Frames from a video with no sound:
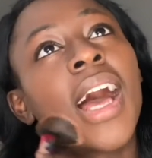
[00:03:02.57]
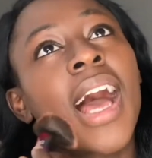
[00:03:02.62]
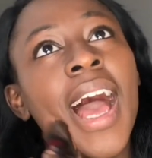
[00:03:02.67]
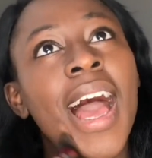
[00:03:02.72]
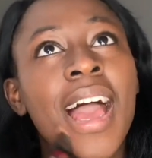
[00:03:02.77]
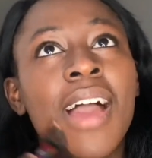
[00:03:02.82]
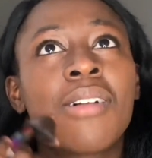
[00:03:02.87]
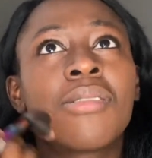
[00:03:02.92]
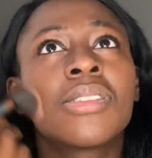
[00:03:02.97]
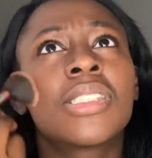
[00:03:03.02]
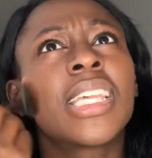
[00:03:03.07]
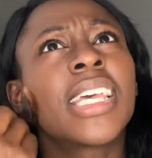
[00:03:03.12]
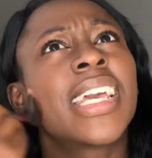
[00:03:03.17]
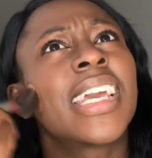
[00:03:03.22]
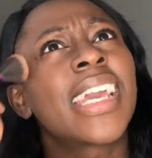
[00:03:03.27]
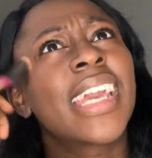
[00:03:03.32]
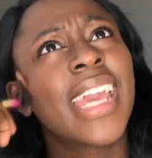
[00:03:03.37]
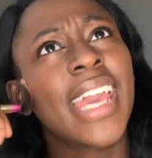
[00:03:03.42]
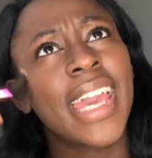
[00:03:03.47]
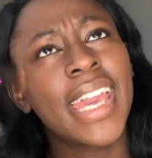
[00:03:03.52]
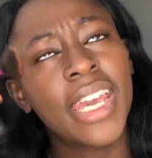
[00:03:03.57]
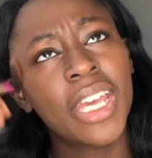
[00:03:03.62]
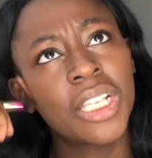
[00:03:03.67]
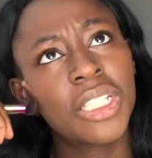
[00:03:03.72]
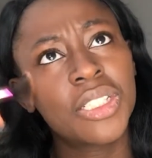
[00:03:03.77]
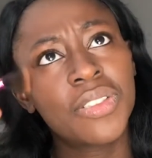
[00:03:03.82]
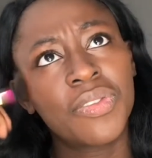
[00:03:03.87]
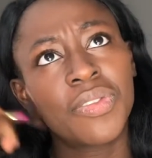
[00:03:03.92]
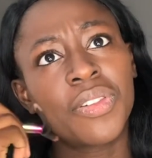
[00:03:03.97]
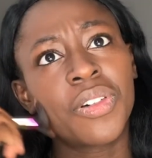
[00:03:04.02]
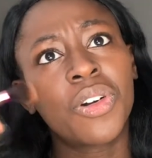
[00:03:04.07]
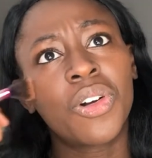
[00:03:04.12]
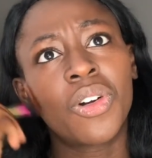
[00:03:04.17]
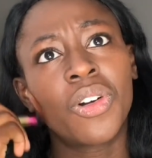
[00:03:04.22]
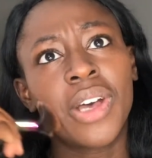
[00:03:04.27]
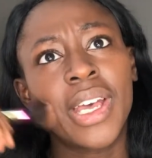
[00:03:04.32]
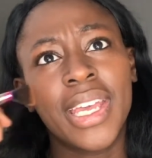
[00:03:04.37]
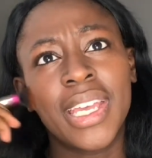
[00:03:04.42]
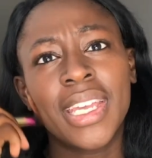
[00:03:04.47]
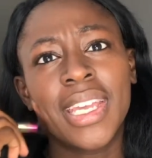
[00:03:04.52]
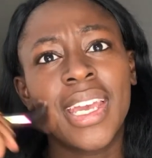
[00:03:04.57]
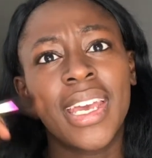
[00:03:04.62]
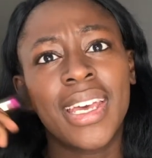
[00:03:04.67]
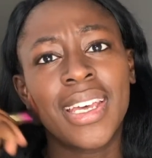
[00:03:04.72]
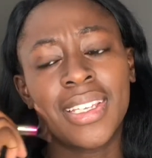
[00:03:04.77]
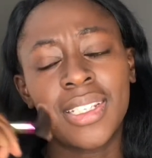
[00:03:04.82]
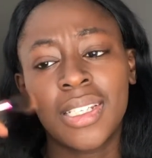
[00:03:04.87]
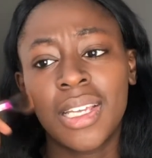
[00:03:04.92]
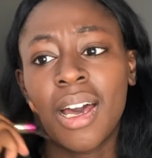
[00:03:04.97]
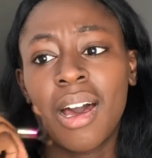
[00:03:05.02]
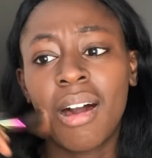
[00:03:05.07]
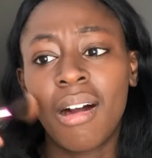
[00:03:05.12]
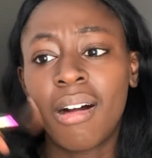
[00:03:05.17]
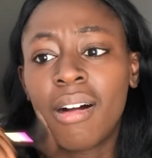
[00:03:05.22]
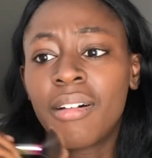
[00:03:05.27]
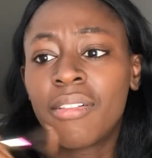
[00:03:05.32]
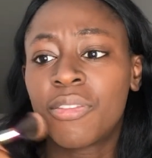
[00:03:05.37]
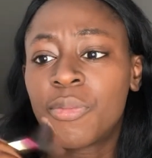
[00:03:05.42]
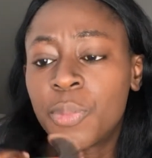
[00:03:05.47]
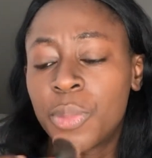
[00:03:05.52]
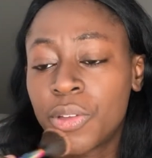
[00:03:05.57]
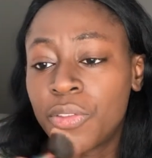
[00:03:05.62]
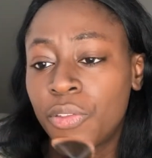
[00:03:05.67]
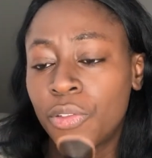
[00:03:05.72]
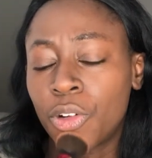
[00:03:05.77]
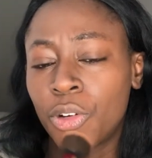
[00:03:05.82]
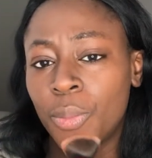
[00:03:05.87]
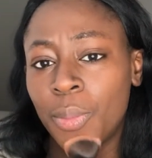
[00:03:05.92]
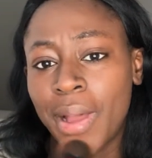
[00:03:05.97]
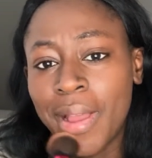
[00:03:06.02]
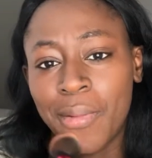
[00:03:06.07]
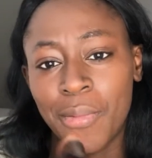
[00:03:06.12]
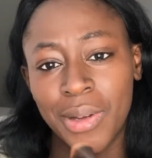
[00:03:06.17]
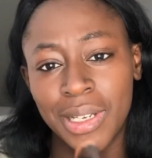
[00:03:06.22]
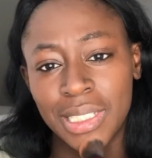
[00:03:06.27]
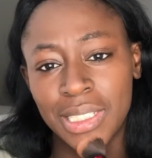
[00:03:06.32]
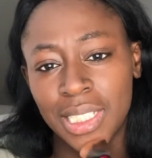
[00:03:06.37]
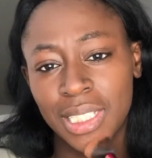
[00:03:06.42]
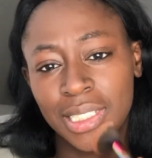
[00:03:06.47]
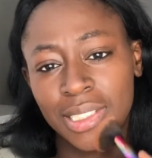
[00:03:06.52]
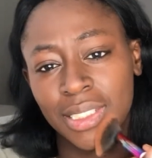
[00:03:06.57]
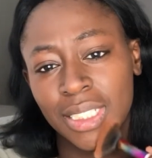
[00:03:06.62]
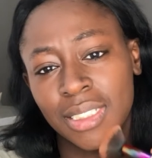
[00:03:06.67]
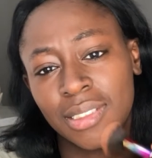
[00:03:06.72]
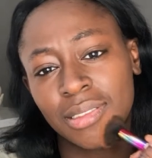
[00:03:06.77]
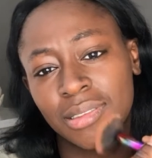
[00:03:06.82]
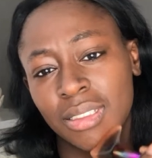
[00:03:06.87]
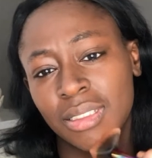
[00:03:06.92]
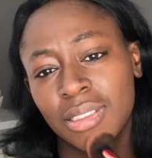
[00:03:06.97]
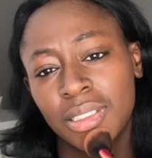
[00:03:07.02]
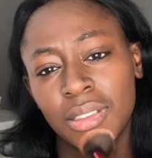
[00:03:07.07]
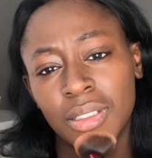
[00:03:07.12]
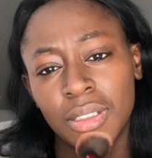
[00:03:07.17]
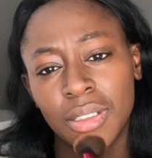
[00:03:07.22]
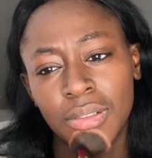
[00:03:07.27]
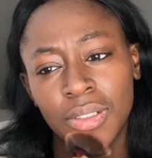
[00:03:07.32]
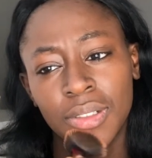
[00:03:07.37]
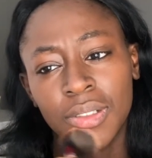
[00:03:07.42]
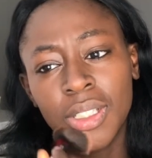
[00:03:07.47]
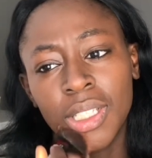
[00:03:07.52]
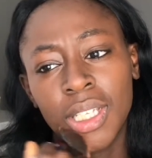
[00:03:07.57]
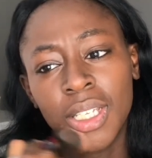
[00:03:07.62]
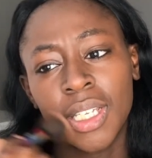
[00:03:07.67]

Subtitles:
was engaged for a year and a half before my wedding. So